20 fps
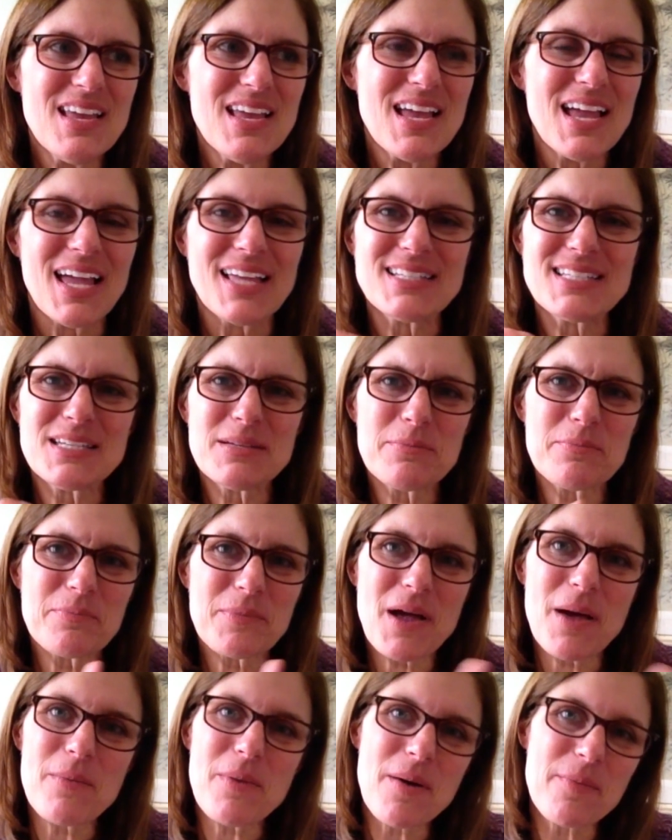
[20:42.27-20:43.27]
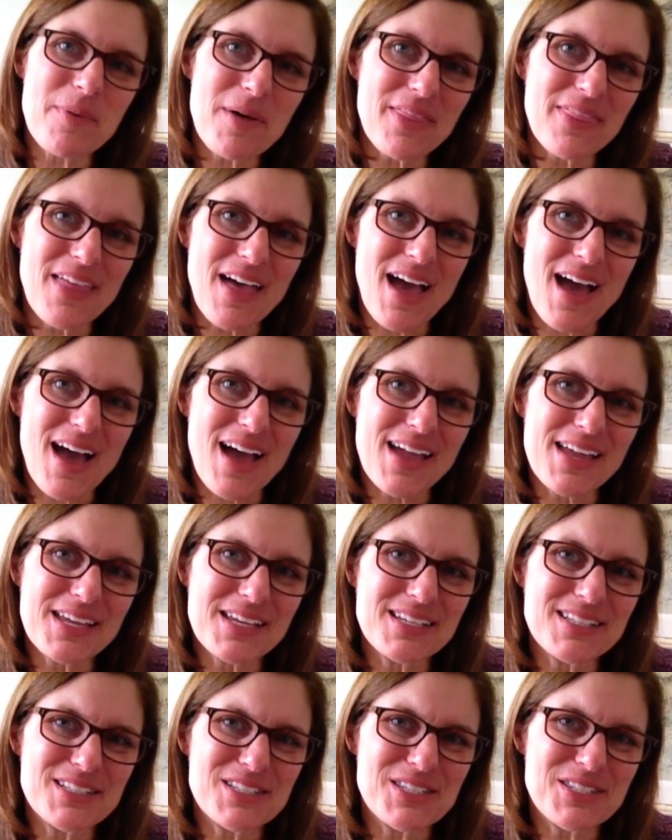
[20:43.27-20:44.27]
It didn't come up on the
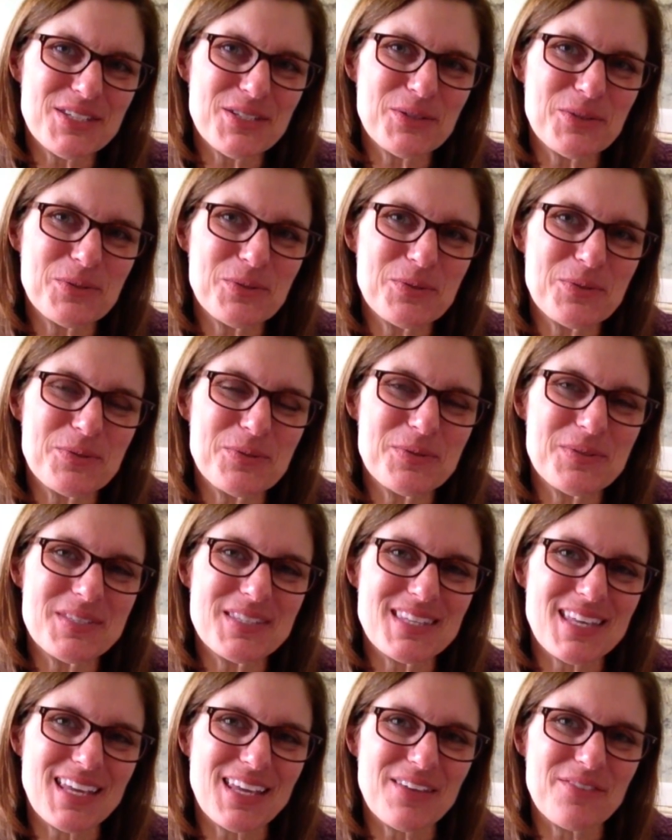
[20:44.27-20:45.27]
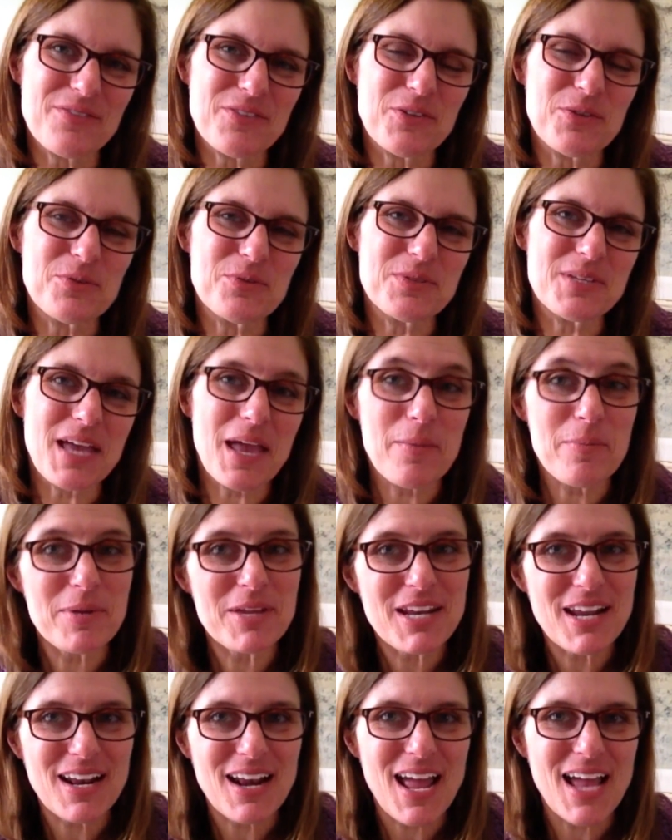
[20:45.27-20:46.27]
iTunes. Like if you type
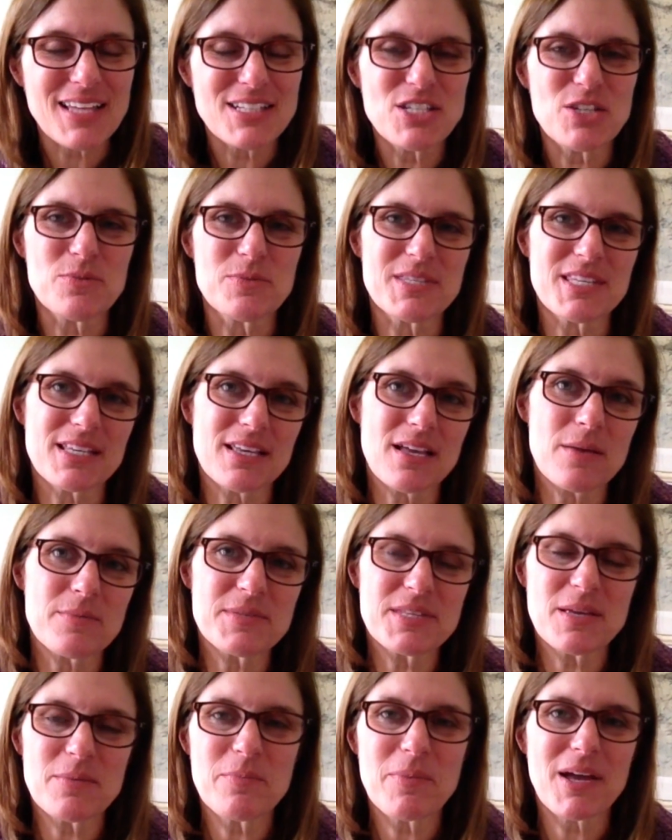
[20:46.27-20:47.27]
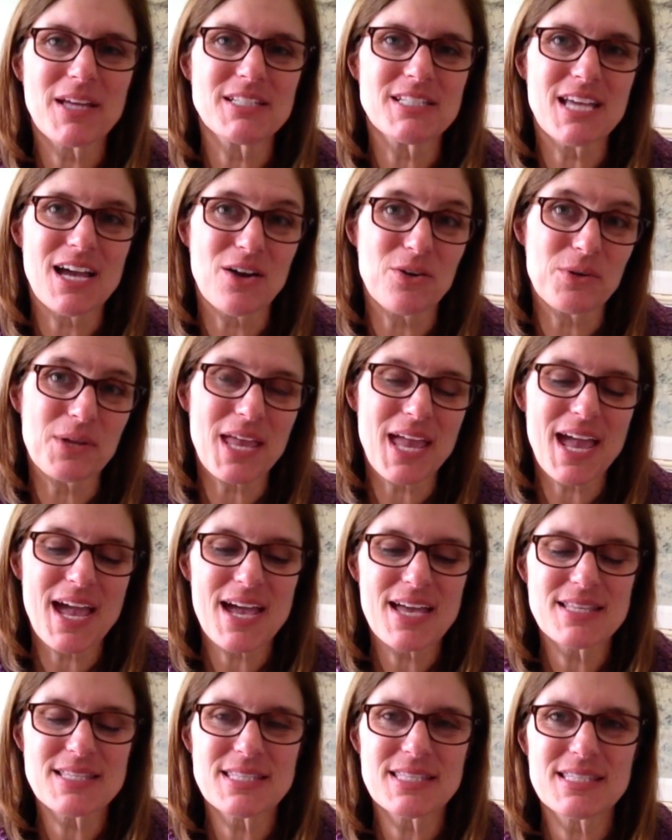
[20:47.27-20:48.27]
in on iTunes, it comes up on
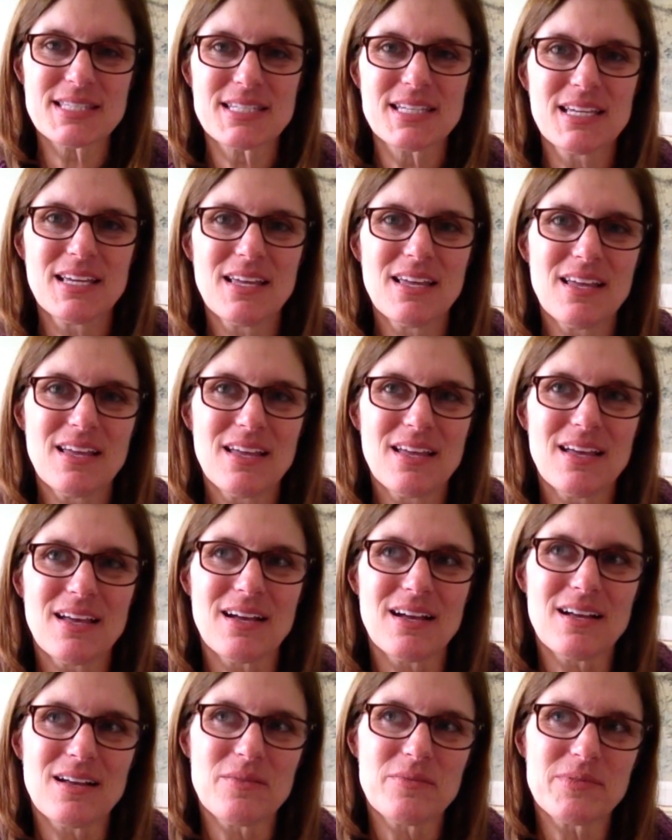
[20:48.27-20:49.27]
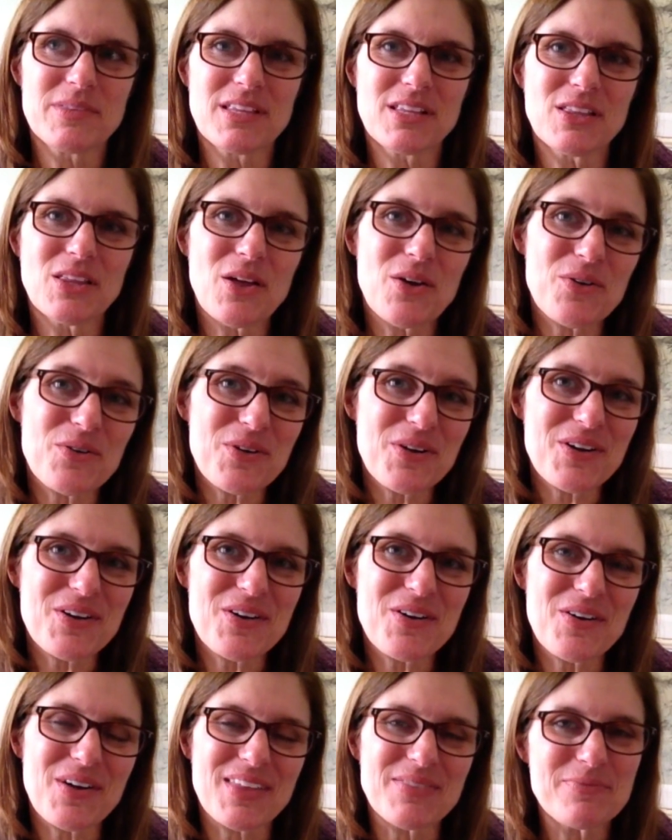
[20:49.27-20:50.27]
Downcast, the
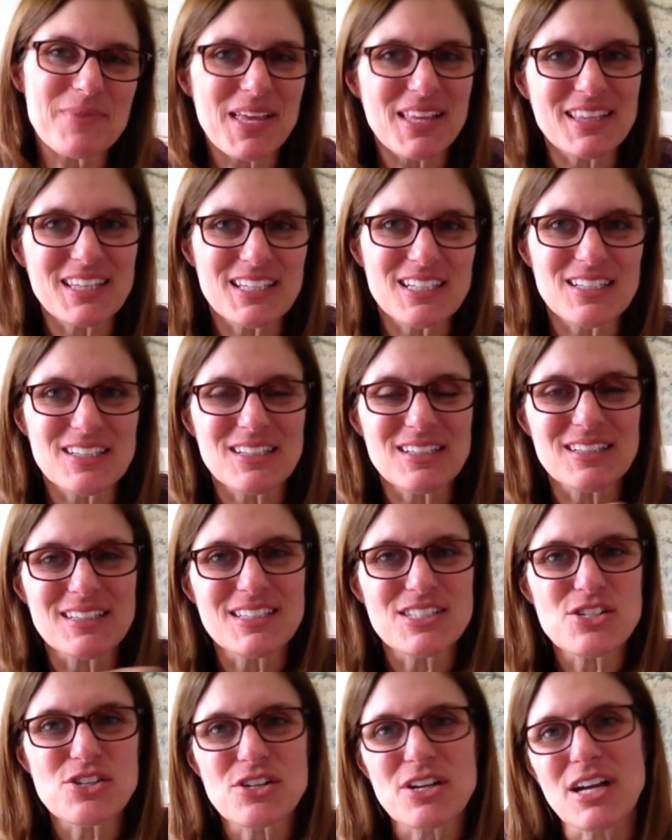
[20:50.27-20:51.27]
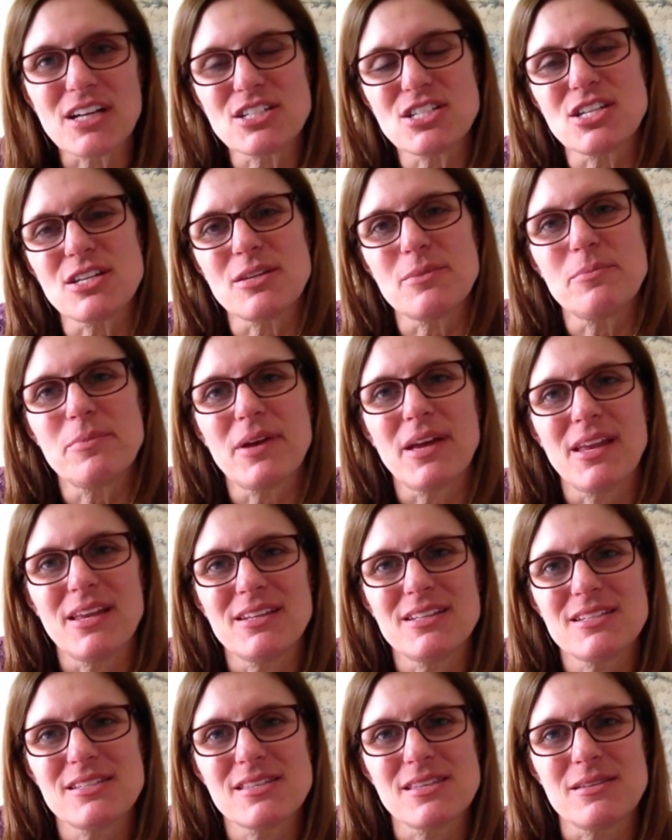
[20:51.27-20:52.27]
logo and my little introduction, but it
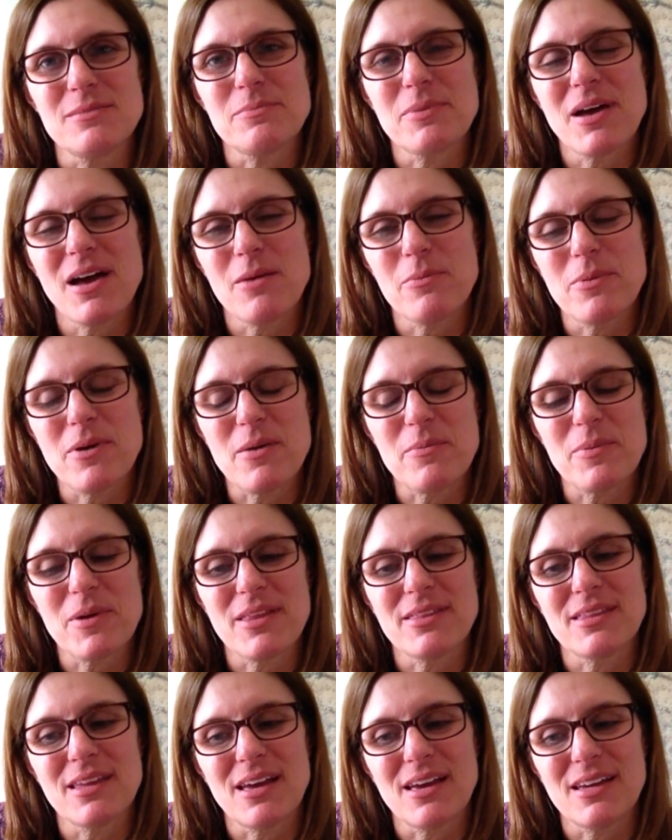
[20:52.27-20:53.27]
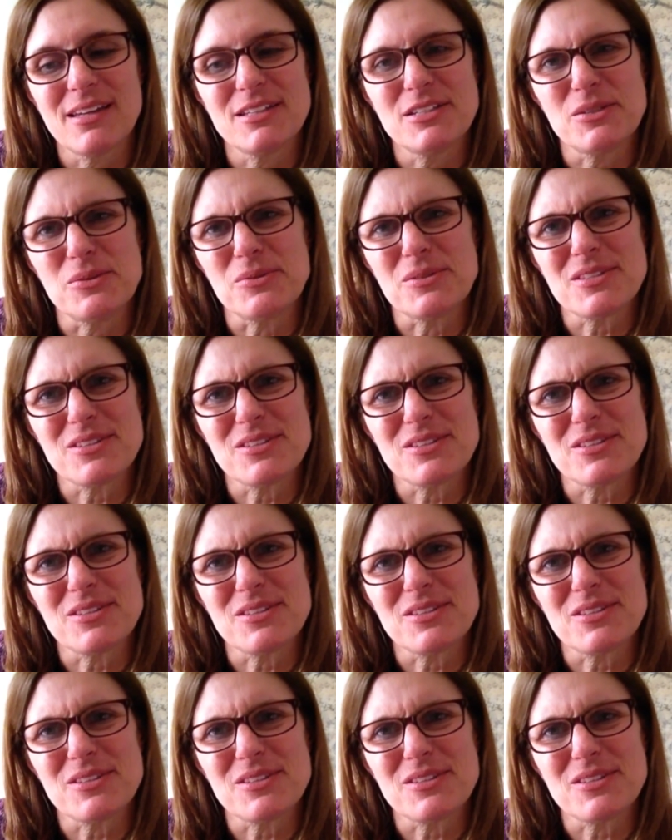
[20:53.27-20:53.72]
doesn't pop up on the iTunes.